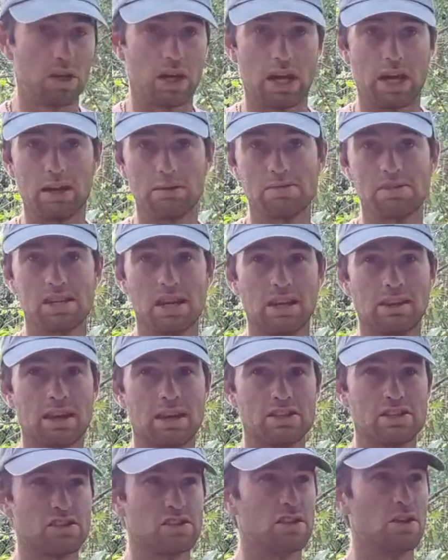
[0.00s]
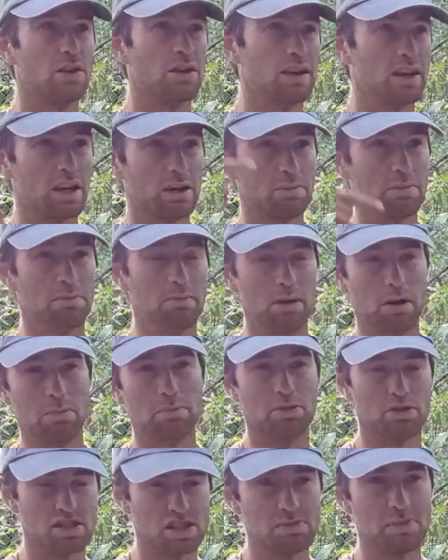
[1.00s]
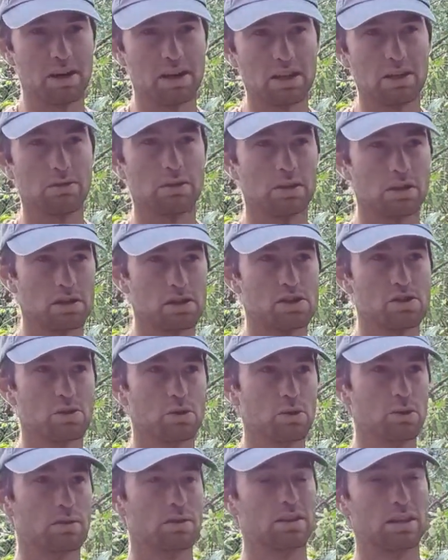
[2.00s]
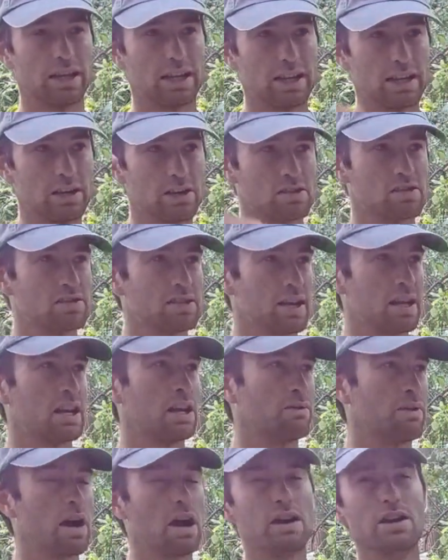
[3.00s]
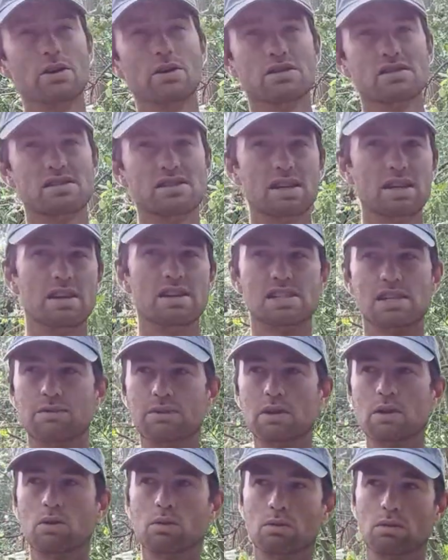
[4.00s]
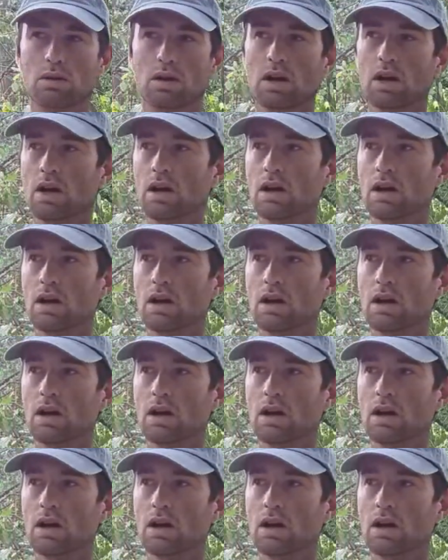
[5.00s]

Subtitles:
Okay, I'm saying that just so you can get a perspective on the truth, like an understanding of how you can see this if you don't